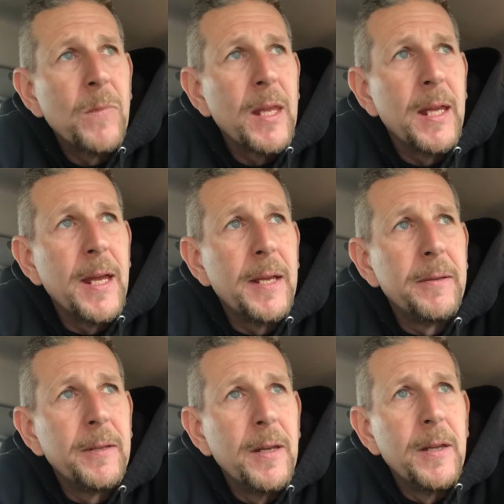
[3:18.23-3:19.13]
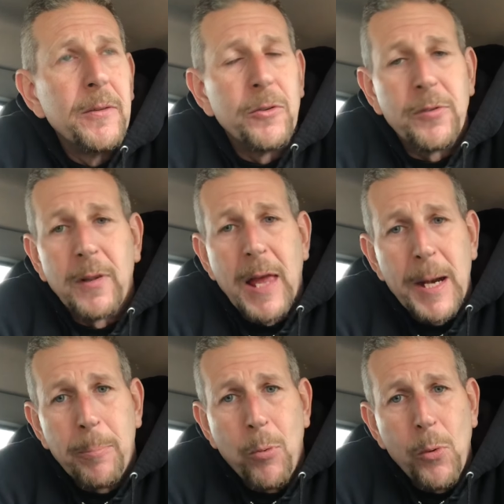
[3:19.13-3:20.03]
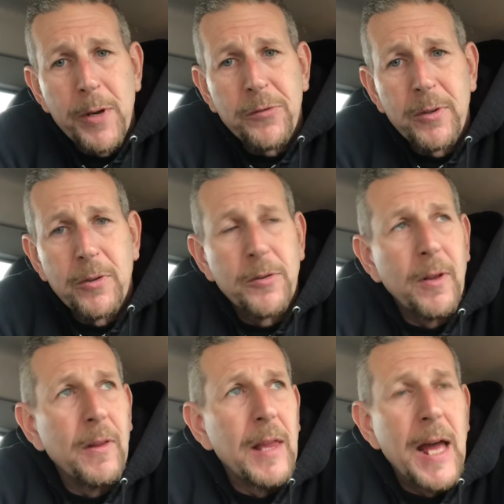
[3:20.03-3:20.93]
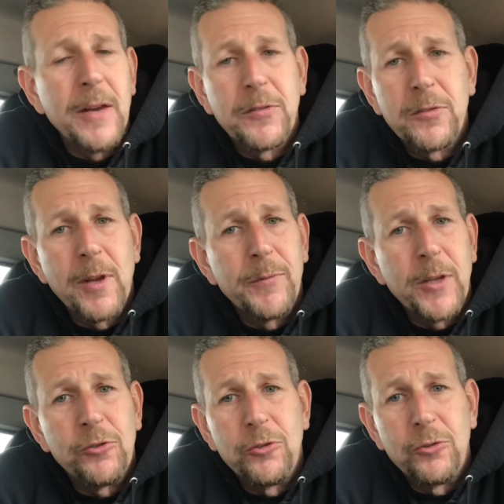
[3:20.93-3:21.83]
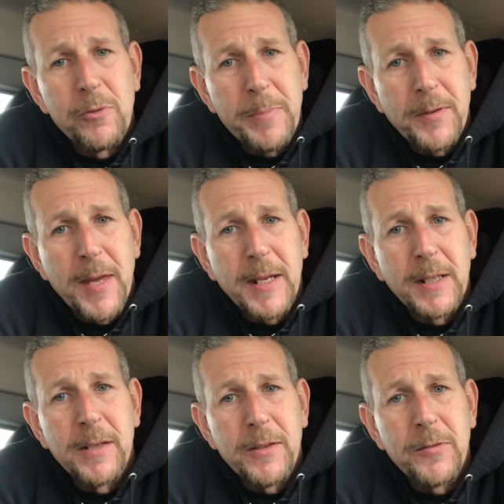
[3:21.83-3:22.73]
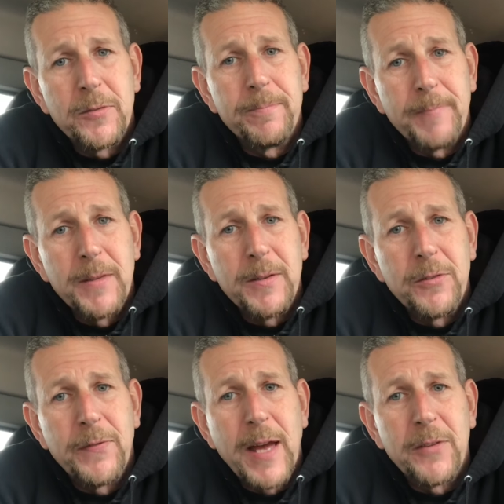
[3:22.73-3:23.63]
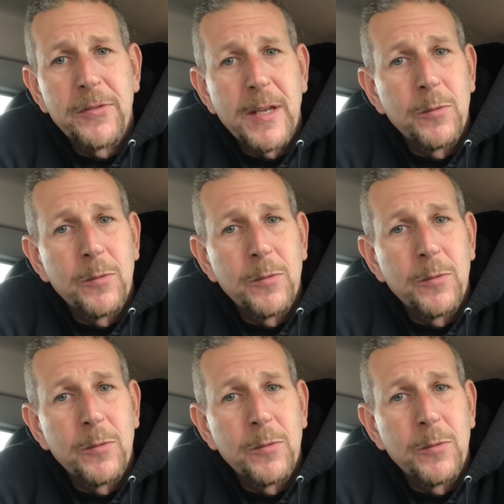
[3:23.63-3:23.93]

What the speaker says: And there's a lot of poison, there's a lot of stuff that you shouldn't be taking in these vaccines.